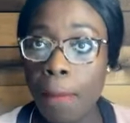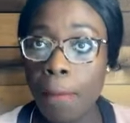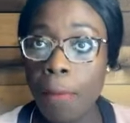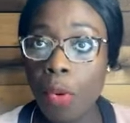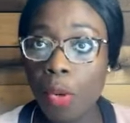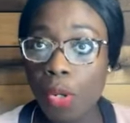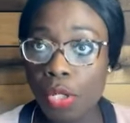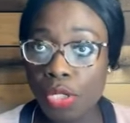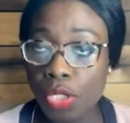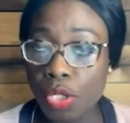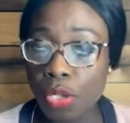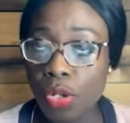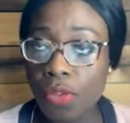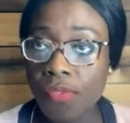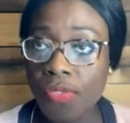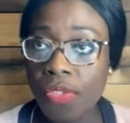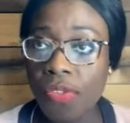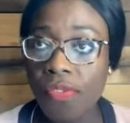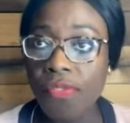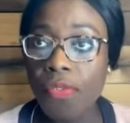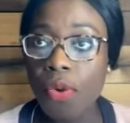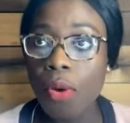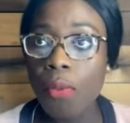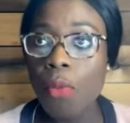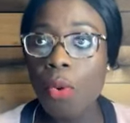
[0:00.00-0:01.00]
portion of
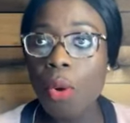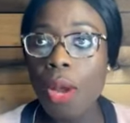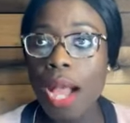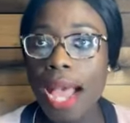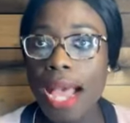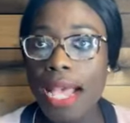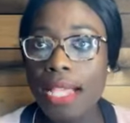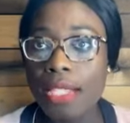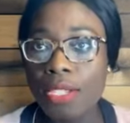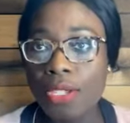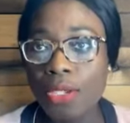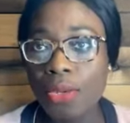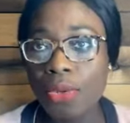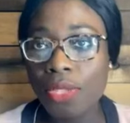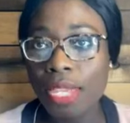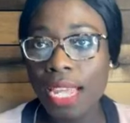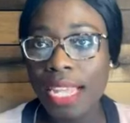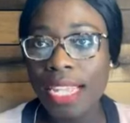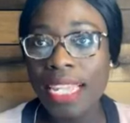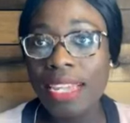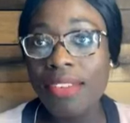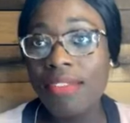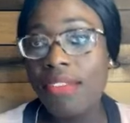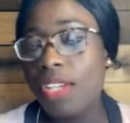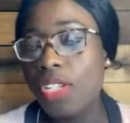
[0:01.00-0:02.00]
the form will ask you
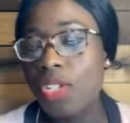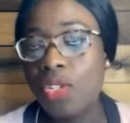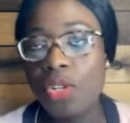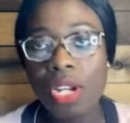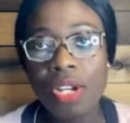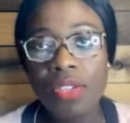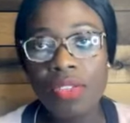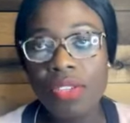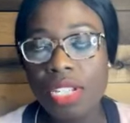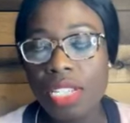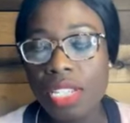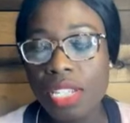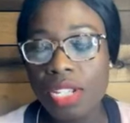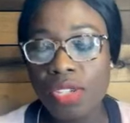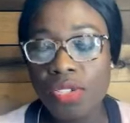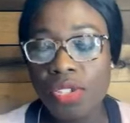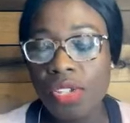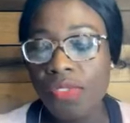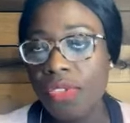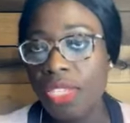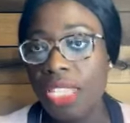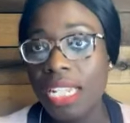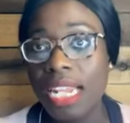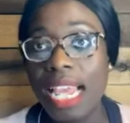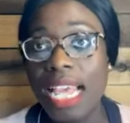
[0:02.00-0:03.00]
that, give us your address
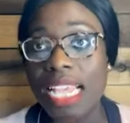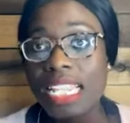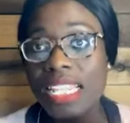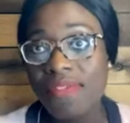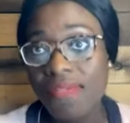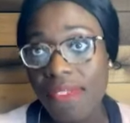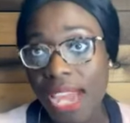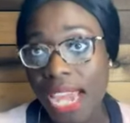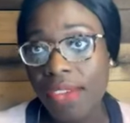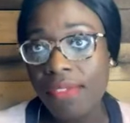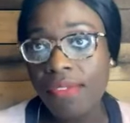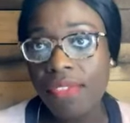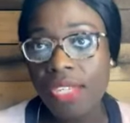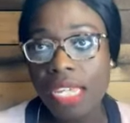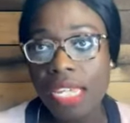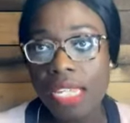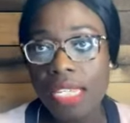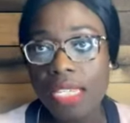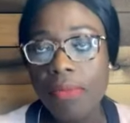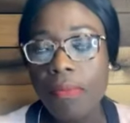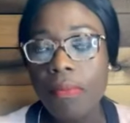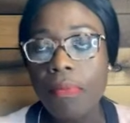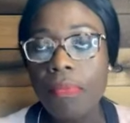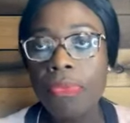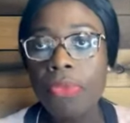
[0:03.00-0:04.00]
history for the last 5
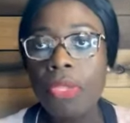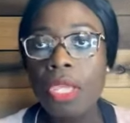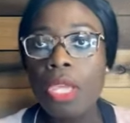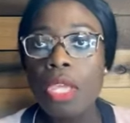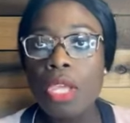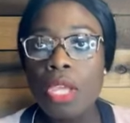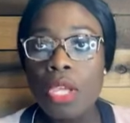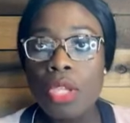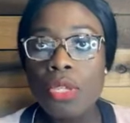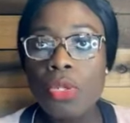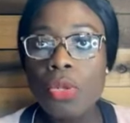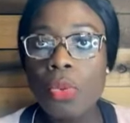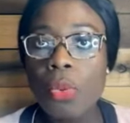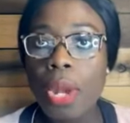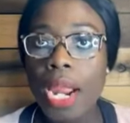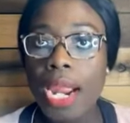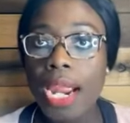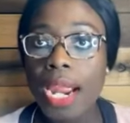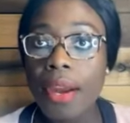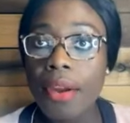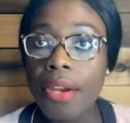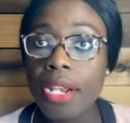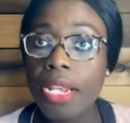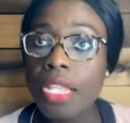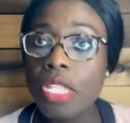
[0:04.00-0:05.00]
years. So
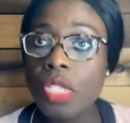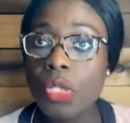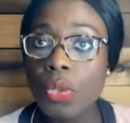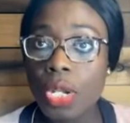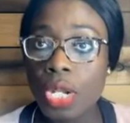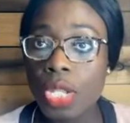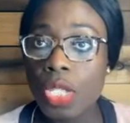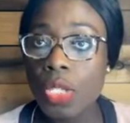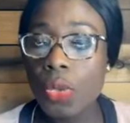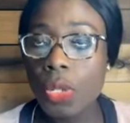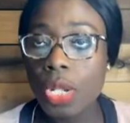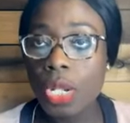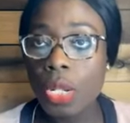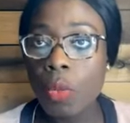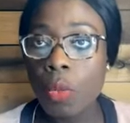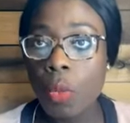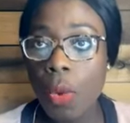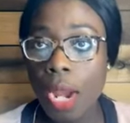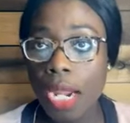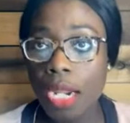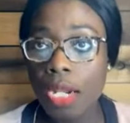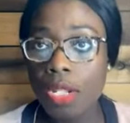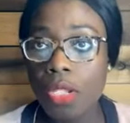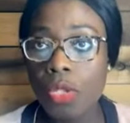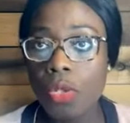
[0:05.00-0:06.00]
we're currently in
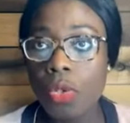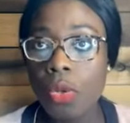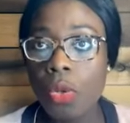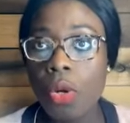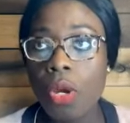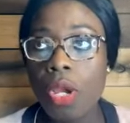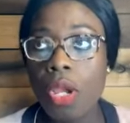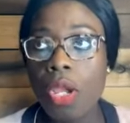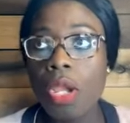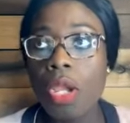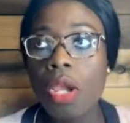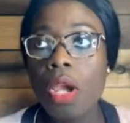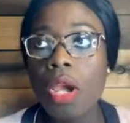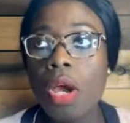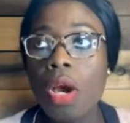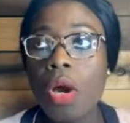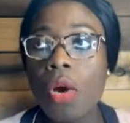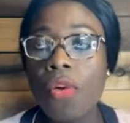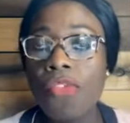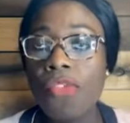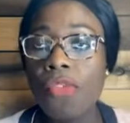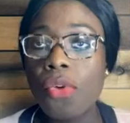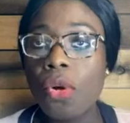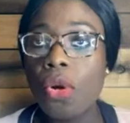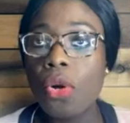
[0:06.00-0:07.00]
2021. So
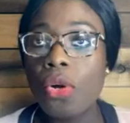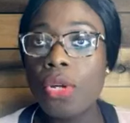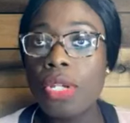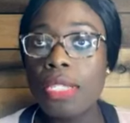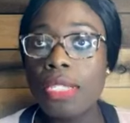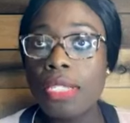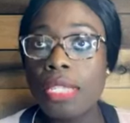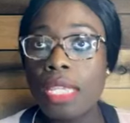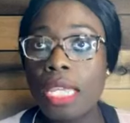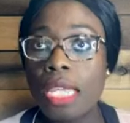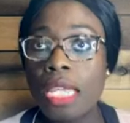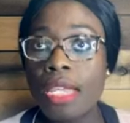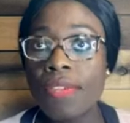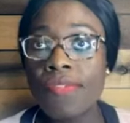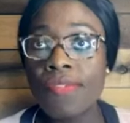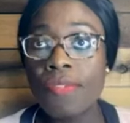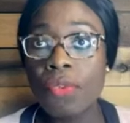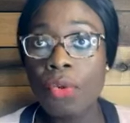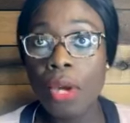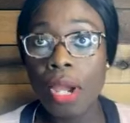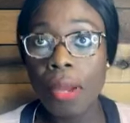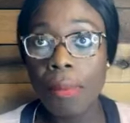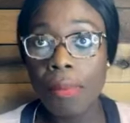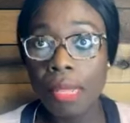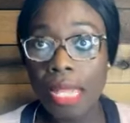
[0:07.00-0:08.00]
of course, if
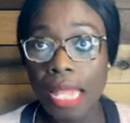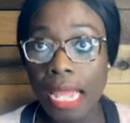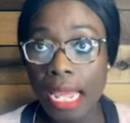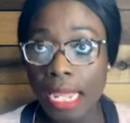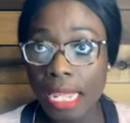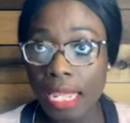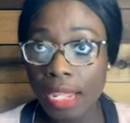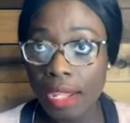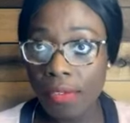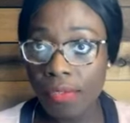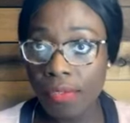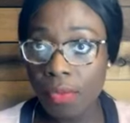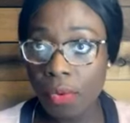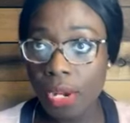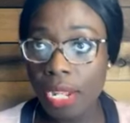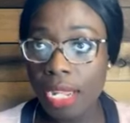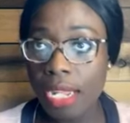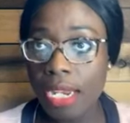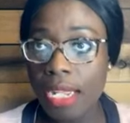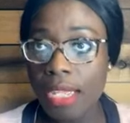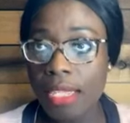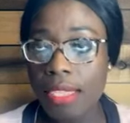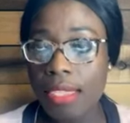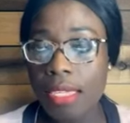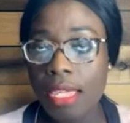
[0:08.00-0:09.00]
you're applying for
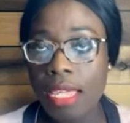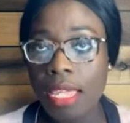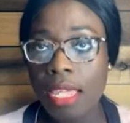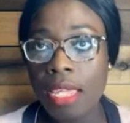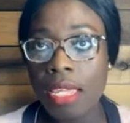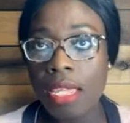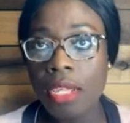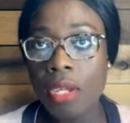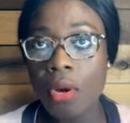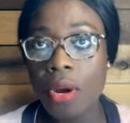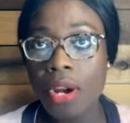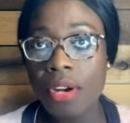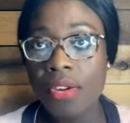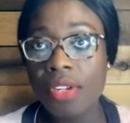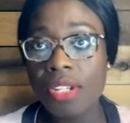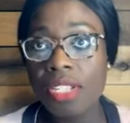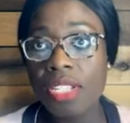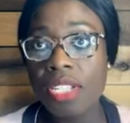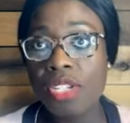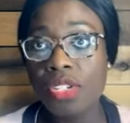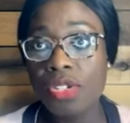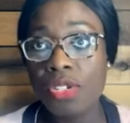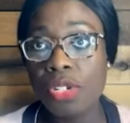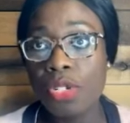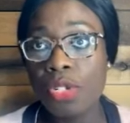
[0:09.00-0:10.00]
anything, your
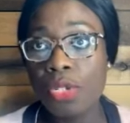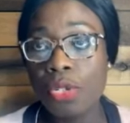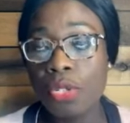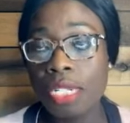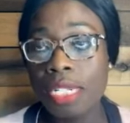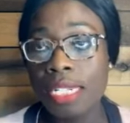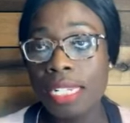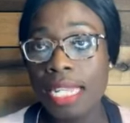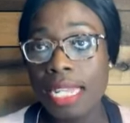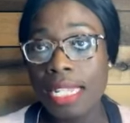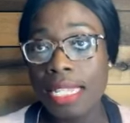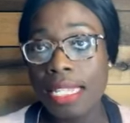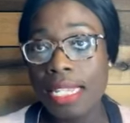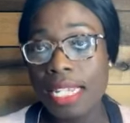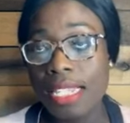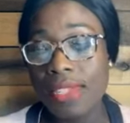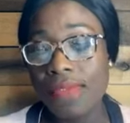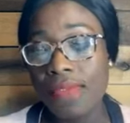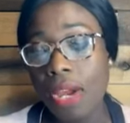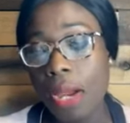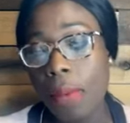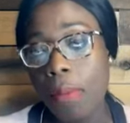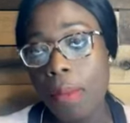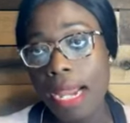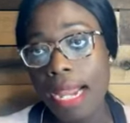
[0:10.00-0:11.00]
address history should date
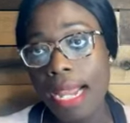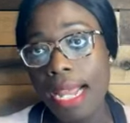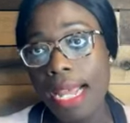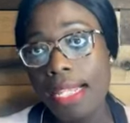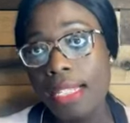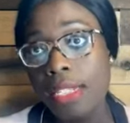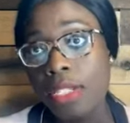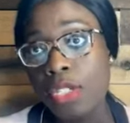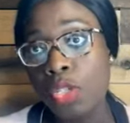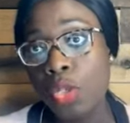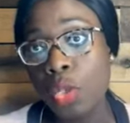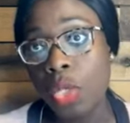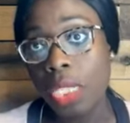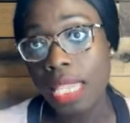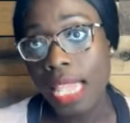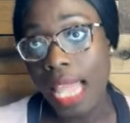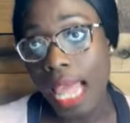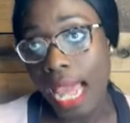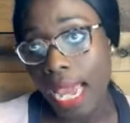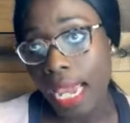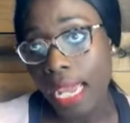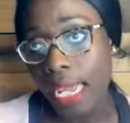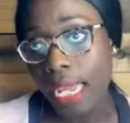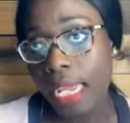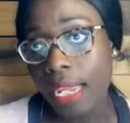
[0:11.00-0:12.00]
as far back as
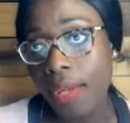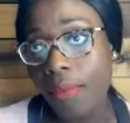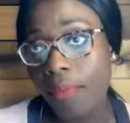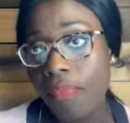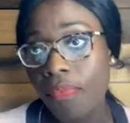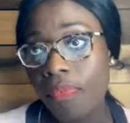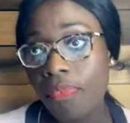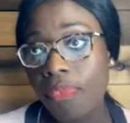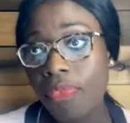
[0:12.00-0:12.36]
July